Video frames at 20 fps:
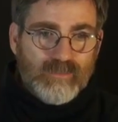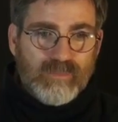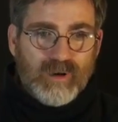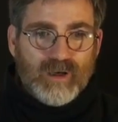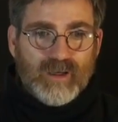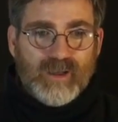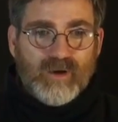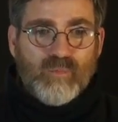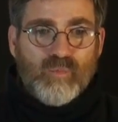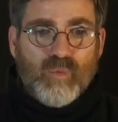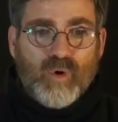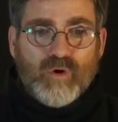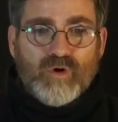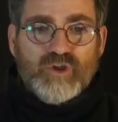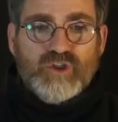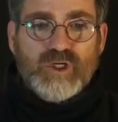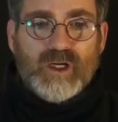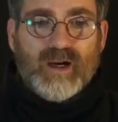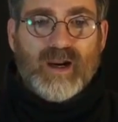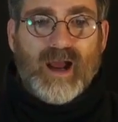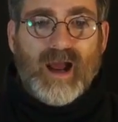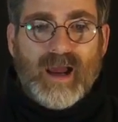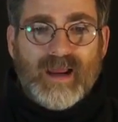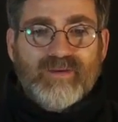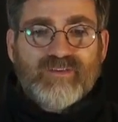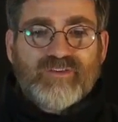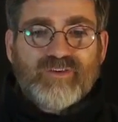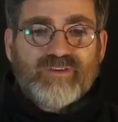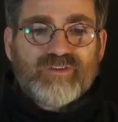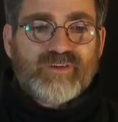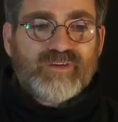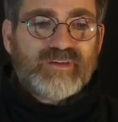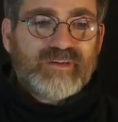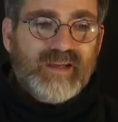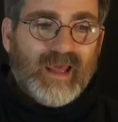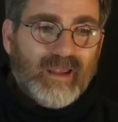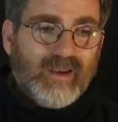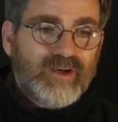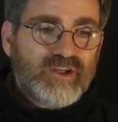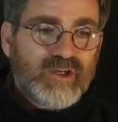Berlin won't share ISIS
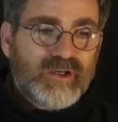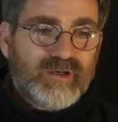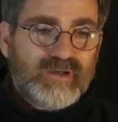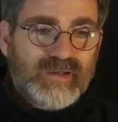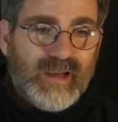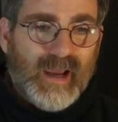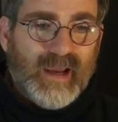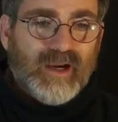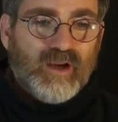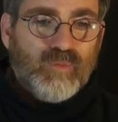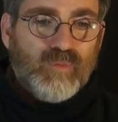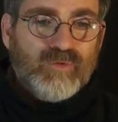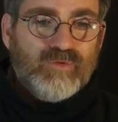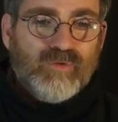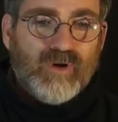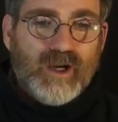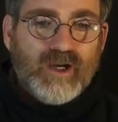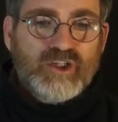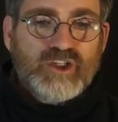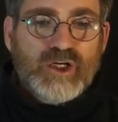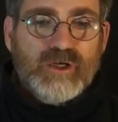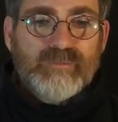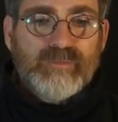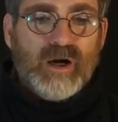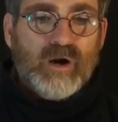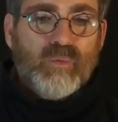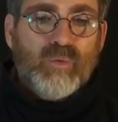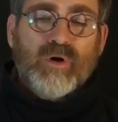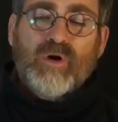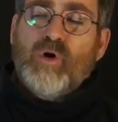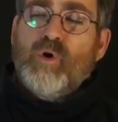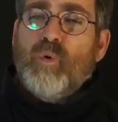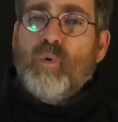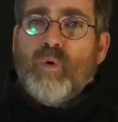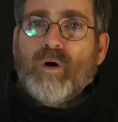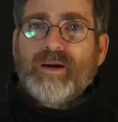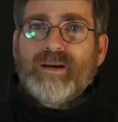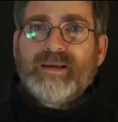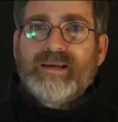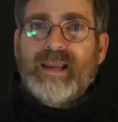intelligence data with Russia, but will
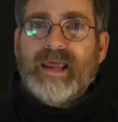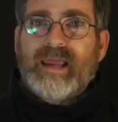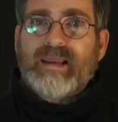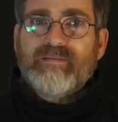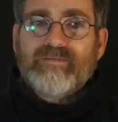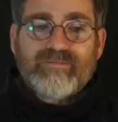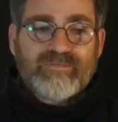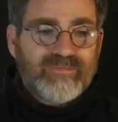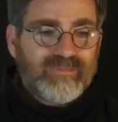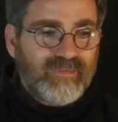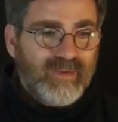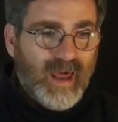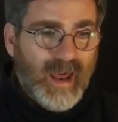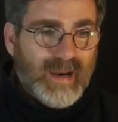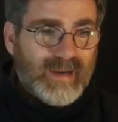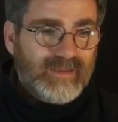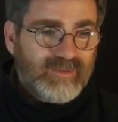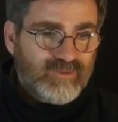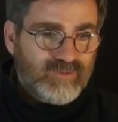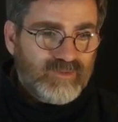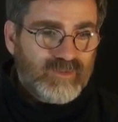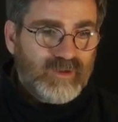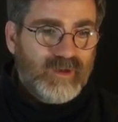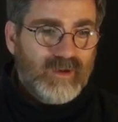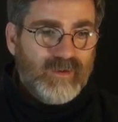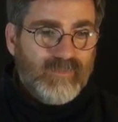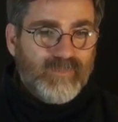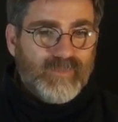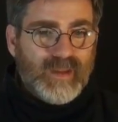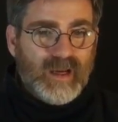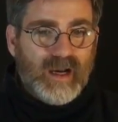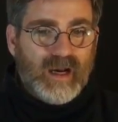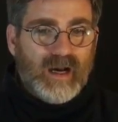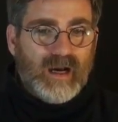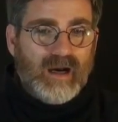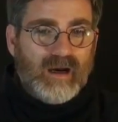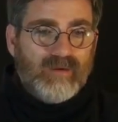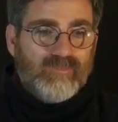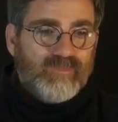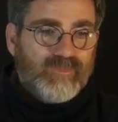coordinate flights,
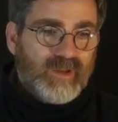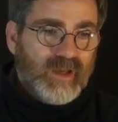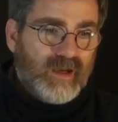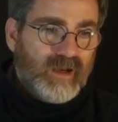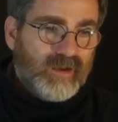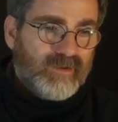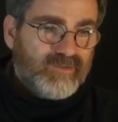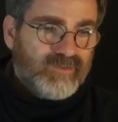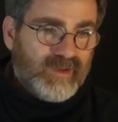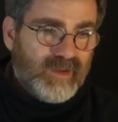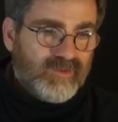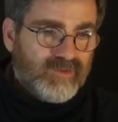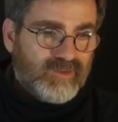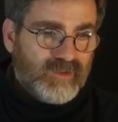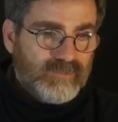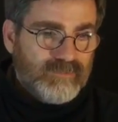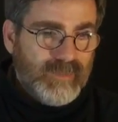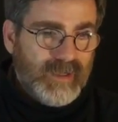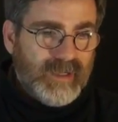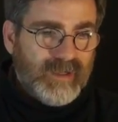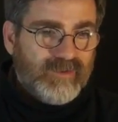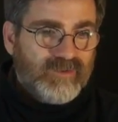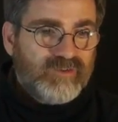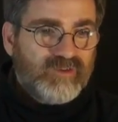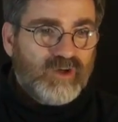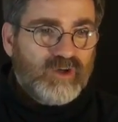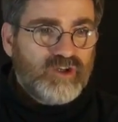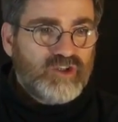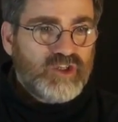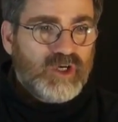says the minister.